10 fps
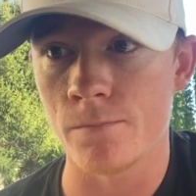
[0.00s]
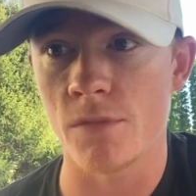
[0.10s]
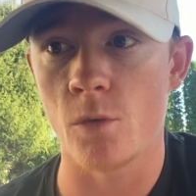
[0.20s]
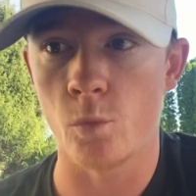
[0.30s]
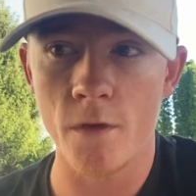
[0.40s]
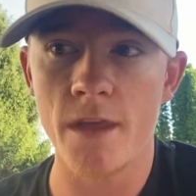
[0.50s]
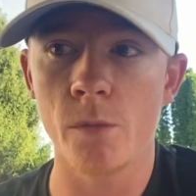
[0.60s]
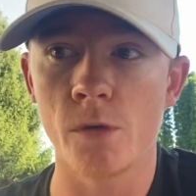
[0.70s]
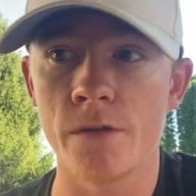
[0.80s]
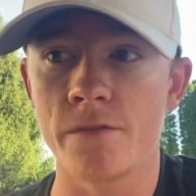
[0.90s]
When they
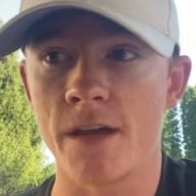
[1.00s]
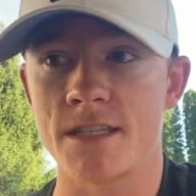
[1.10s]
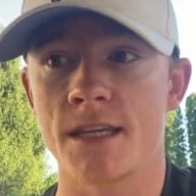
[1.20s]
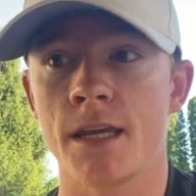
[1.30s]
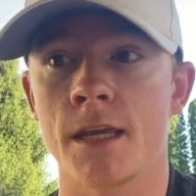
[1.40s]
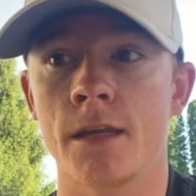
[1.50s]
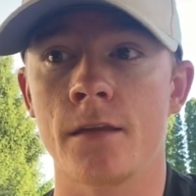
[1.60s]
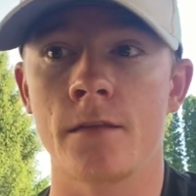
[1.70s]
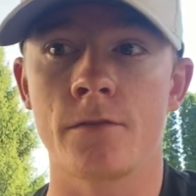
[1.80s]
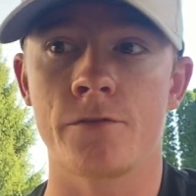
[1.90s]
were investigated
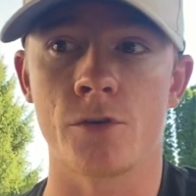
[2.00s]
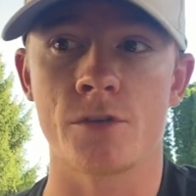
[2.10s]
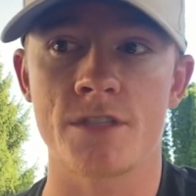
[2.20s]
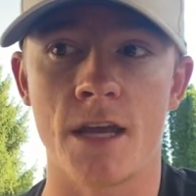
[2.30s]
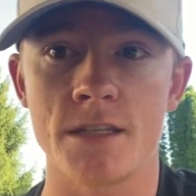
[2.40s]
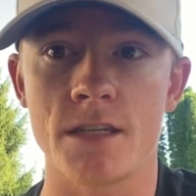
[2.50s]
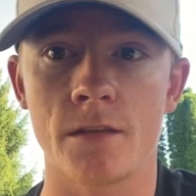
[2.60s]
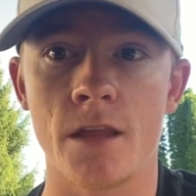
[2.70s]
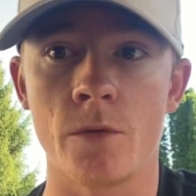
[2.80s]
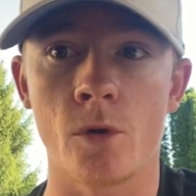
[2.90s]
for sign
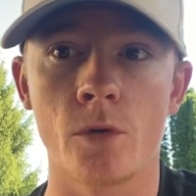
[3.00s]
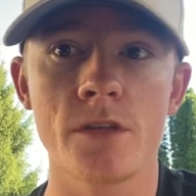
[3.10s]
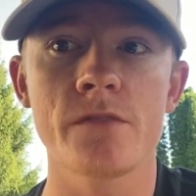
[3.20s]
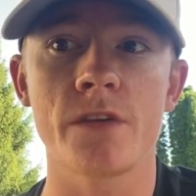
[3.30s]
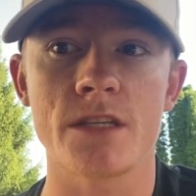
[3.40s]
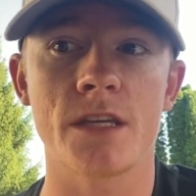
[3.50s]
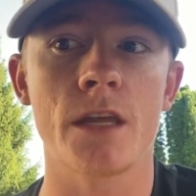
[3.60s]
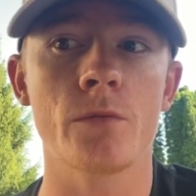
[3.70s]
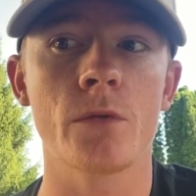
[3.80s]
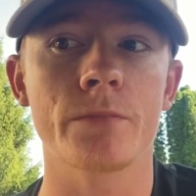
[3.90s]
stealing, they were only
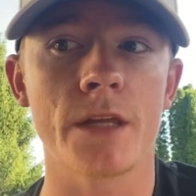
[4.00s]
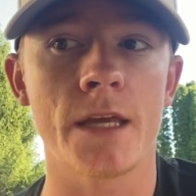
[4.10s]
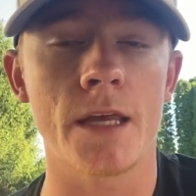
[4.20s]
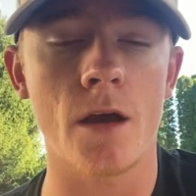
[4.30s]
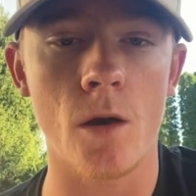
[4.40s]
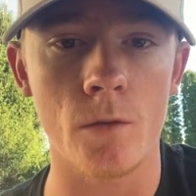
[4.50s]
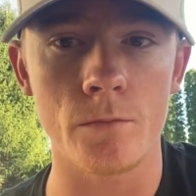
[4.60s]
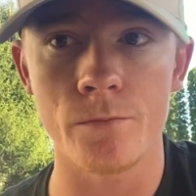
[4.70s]
investigated when playing at home,